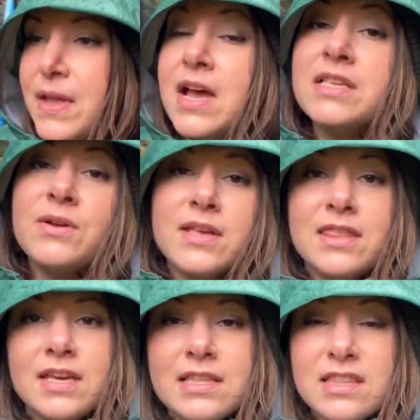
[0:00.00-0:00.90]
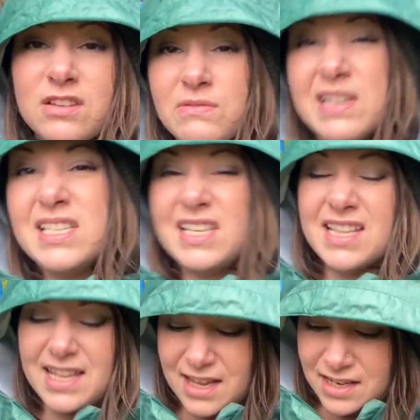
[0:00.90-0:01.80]
So I think that the
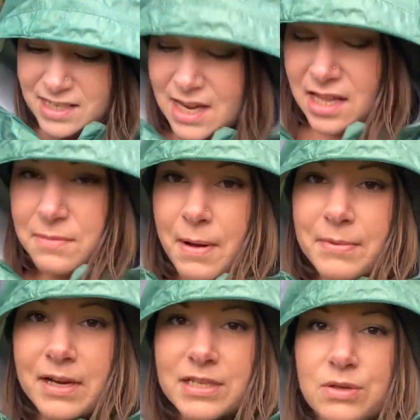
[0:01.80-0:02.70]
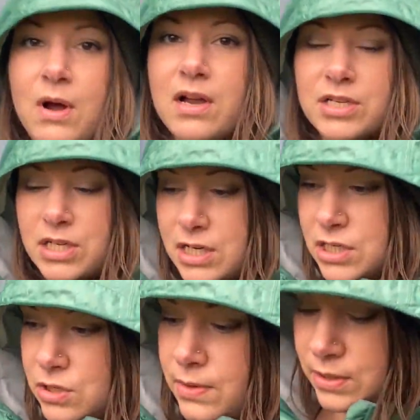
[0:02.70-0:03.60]
reason that the pumpkin and squash didn't
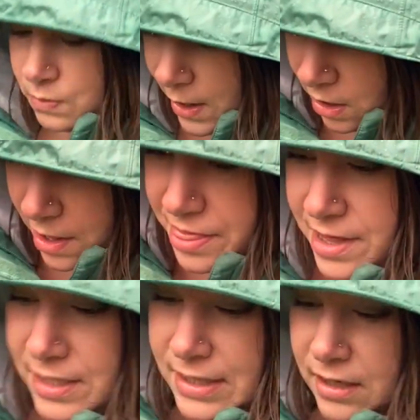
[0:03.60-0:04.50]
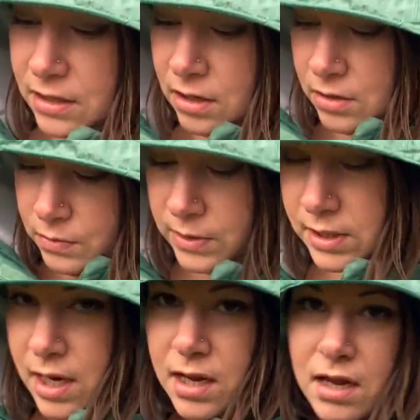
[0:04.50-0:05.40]
do as well on this side of the garden
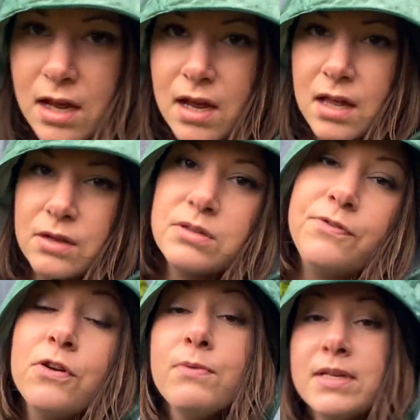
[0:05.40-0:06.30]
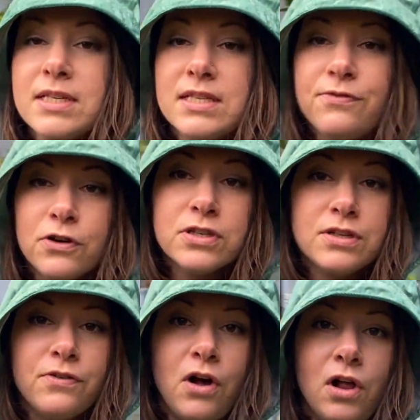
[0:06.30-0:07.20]
was, there's a few reasons. First
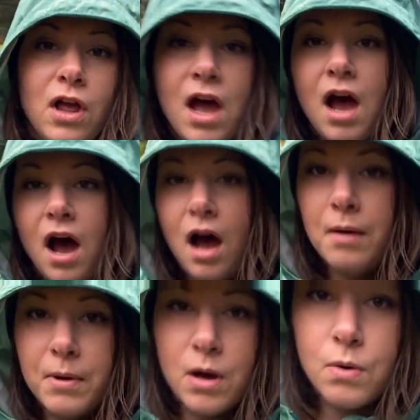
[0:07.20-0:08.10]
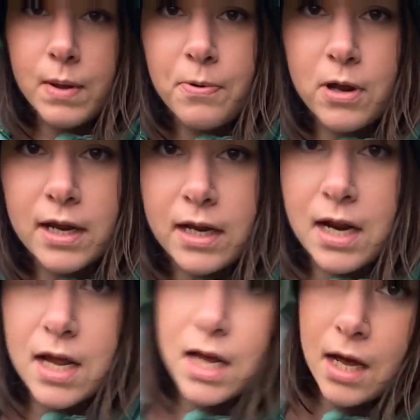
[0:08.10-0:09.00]
of all, we put in
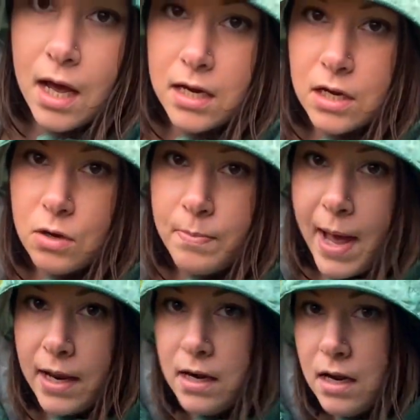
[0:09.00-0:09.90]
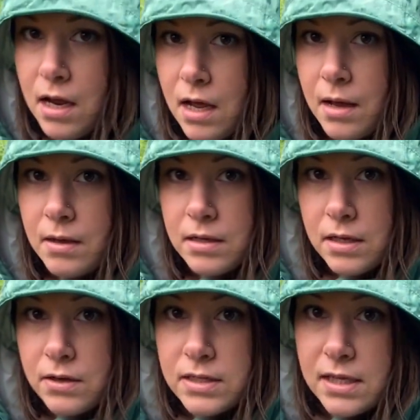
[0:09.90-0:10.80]
a new bed
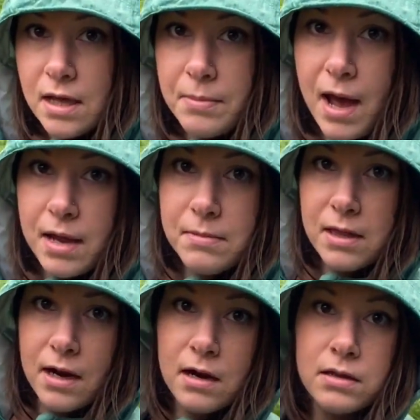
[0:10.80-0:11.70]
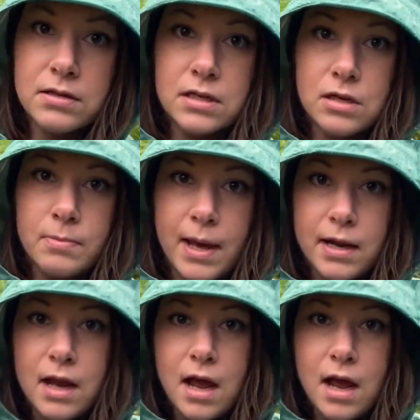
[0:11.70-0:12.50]
You can see that behind me there. There's a new bed